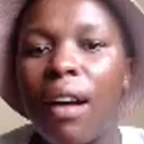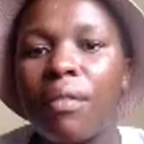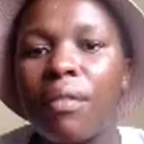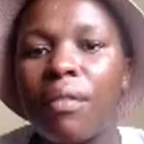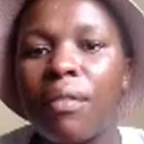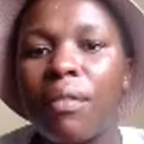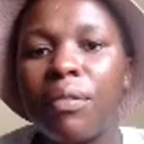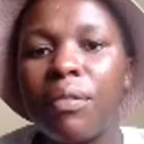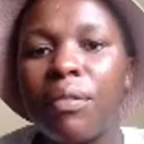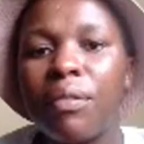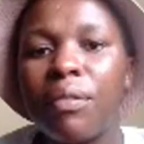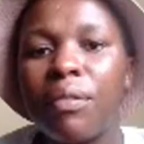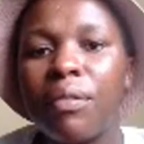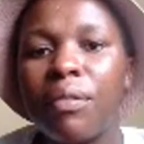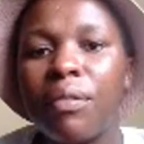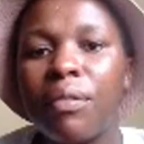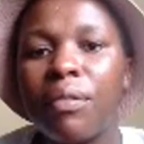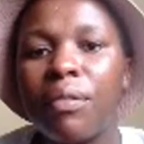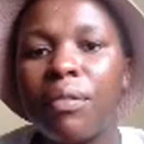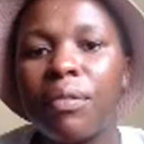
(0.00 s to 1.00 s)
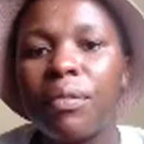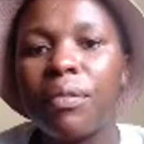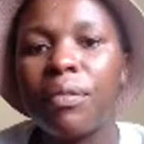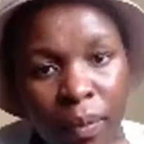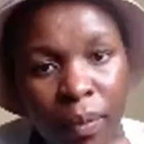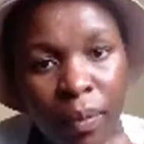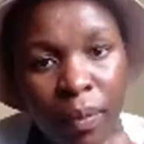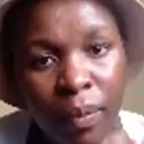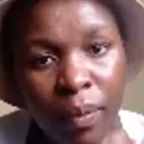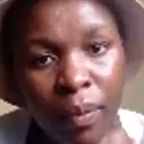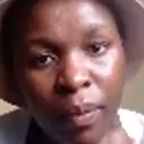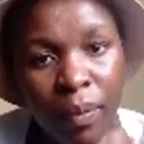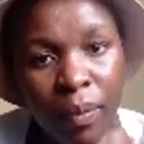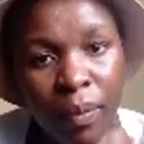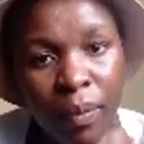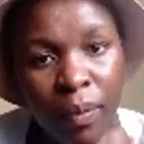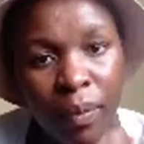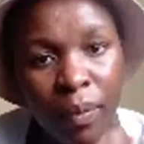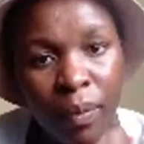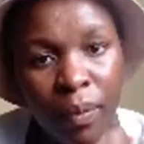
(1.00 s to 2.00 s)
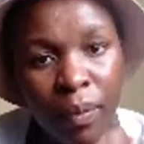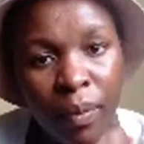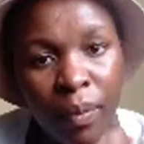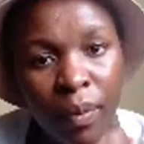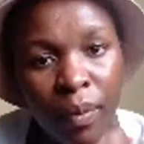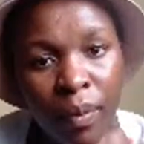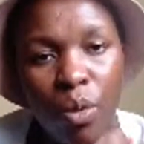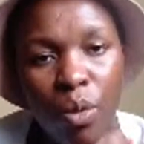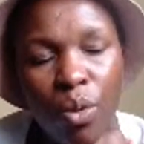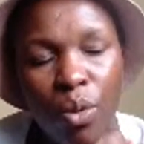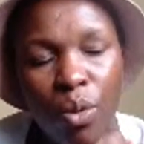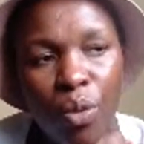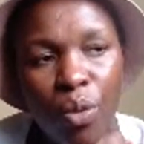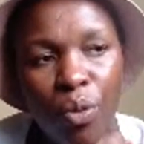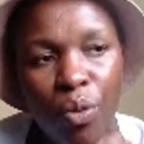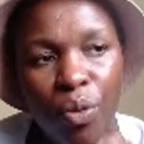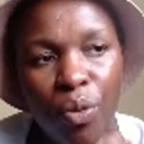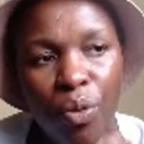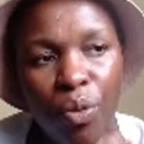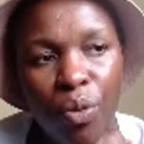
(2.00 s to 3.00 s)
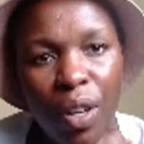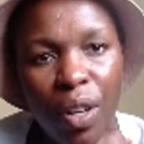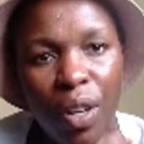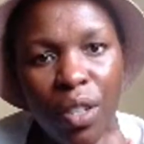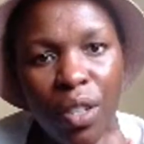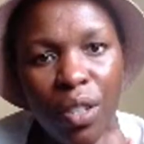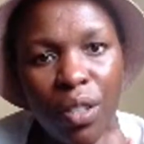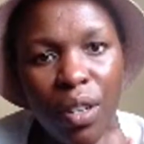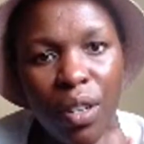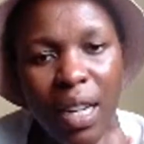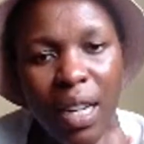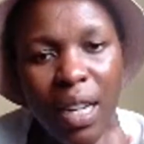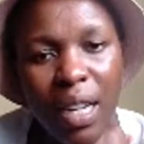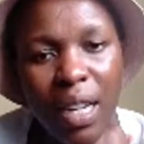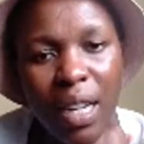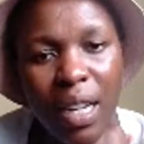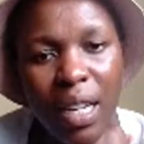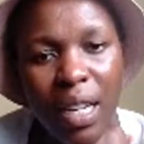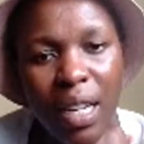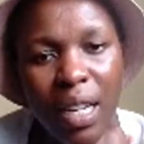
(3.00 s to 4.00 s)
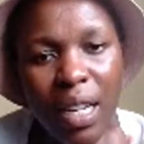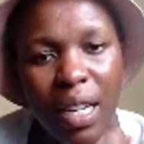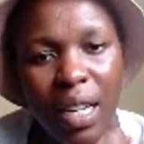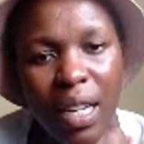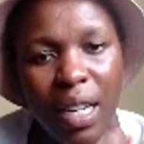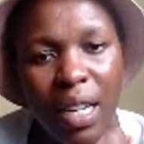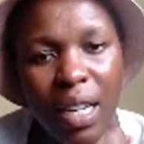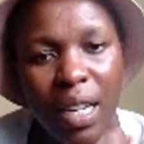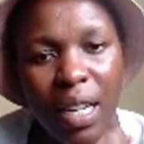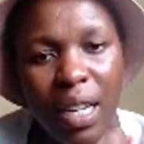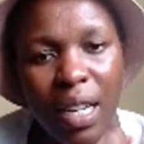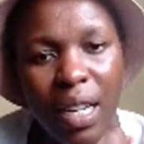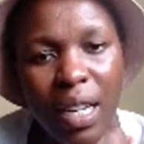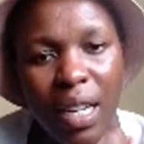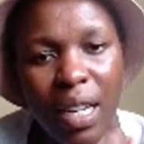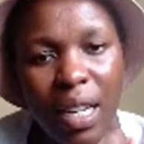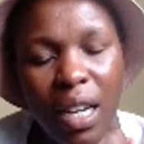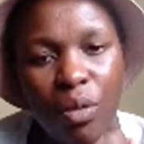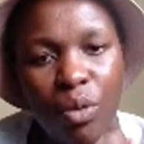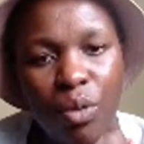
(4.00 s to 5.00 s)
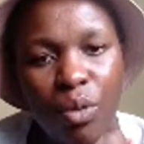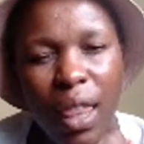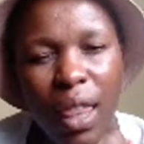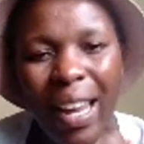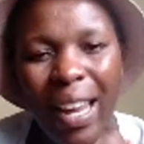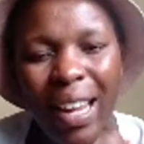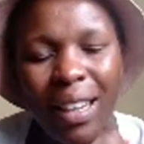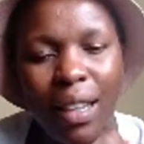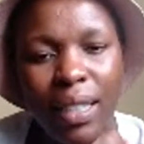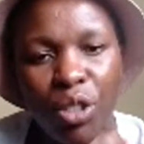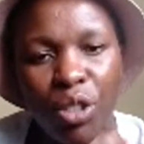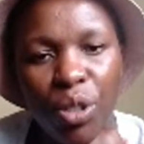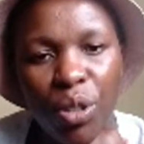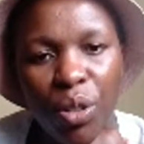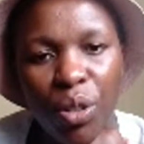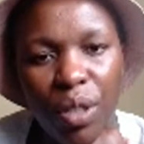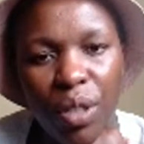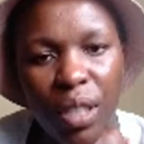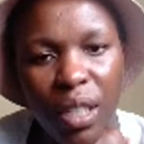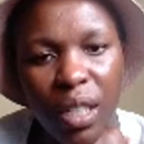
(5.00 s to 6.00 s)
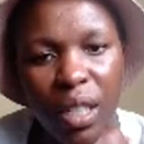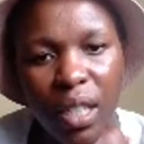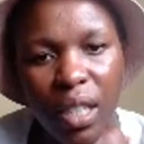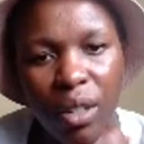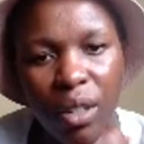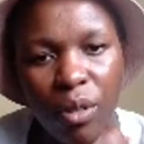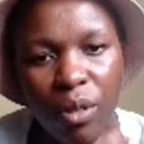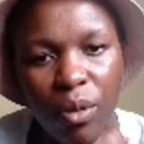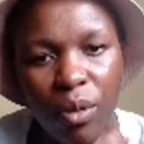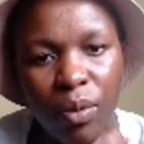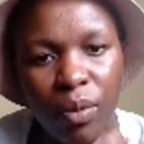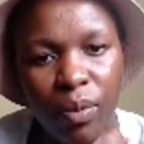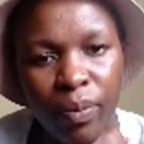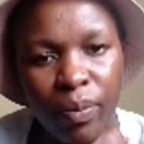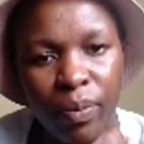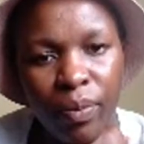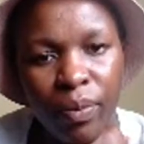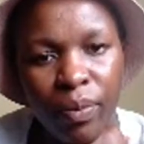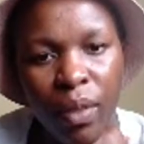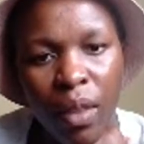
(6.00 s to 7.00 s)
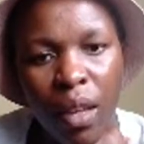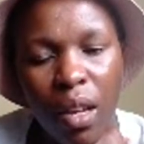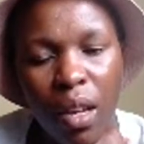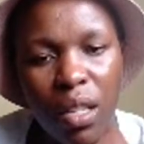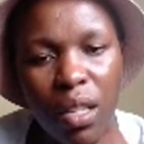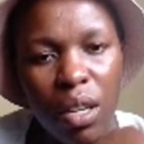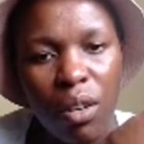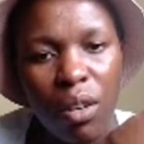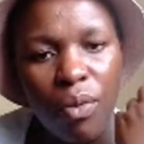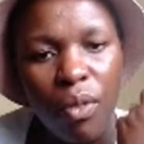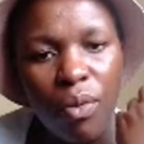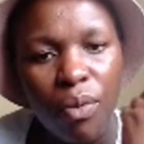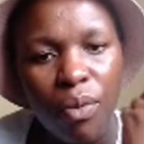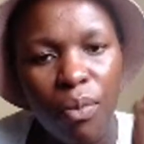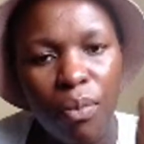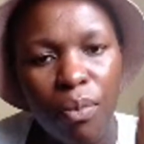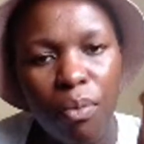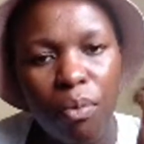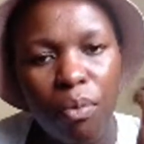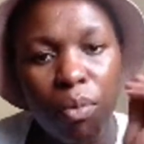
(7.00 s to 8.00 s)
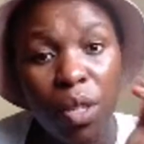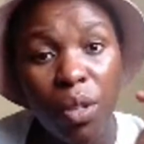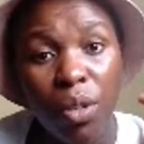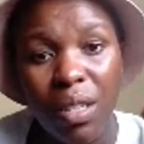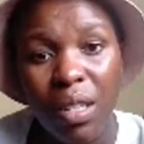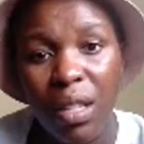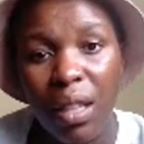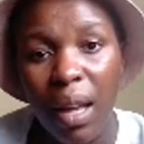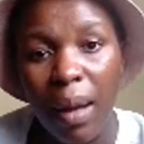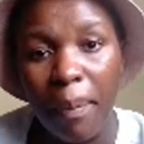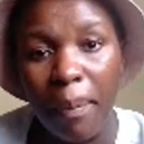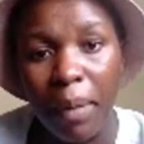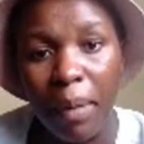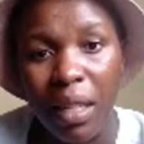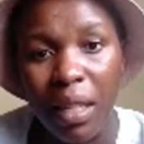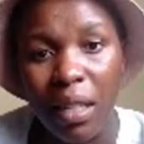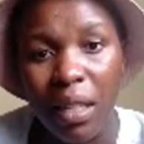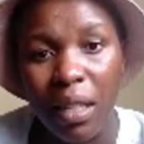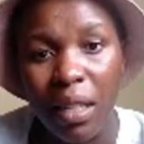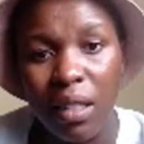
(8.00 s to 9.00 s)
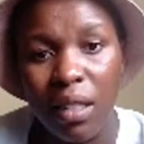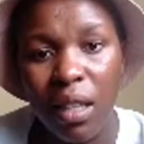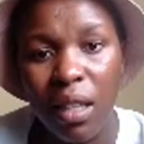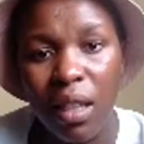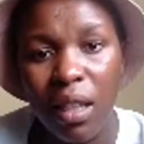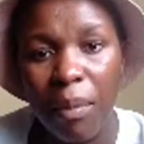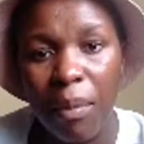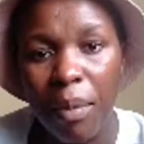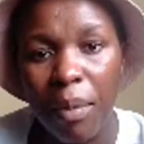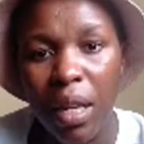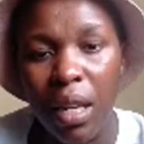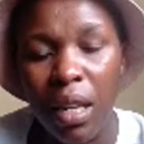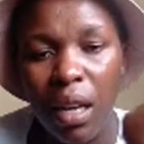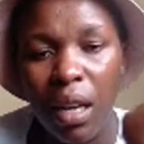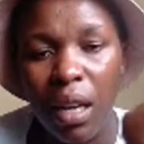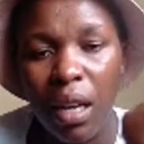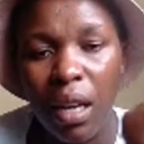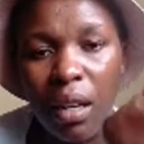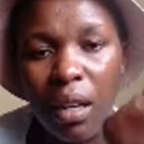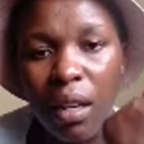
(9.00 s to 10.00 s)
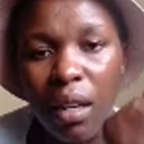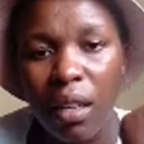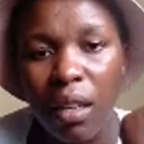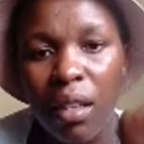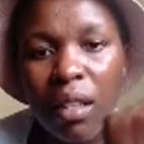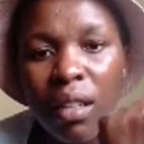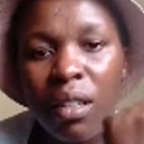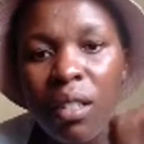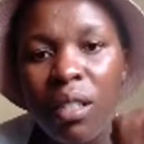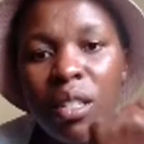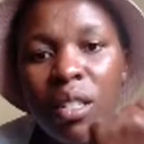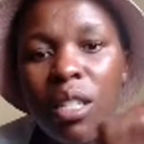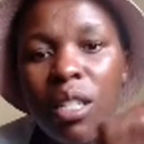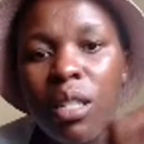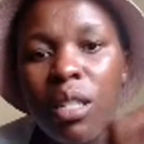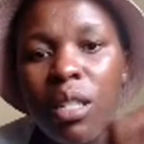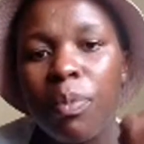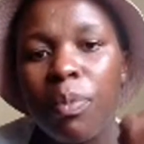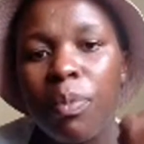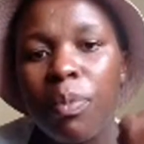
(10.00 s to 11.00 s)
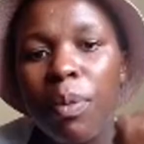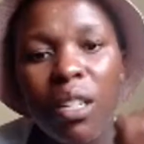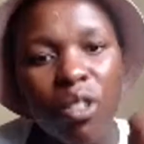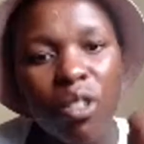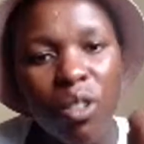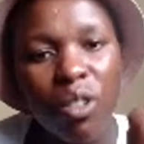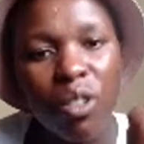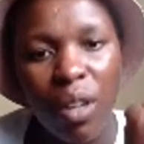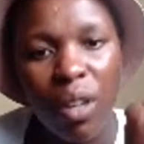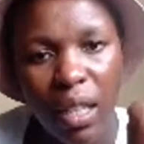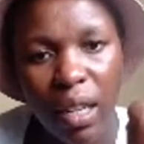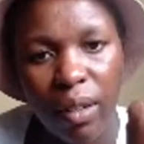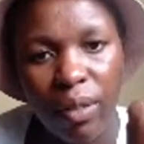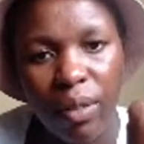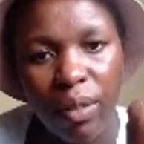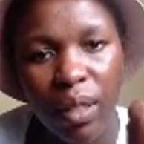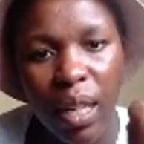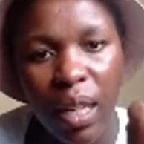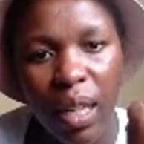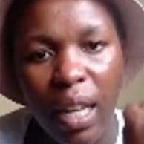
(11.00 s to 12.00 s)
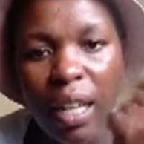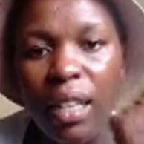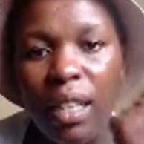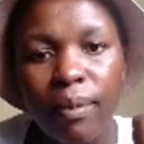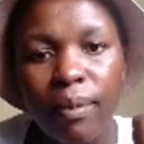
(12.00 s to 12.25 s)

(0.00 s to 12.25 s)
to pay. So you find yourself upgrading or doing things or buying things that you're not in need of. Instead of misusing that money, take that money and spend it on other stuff like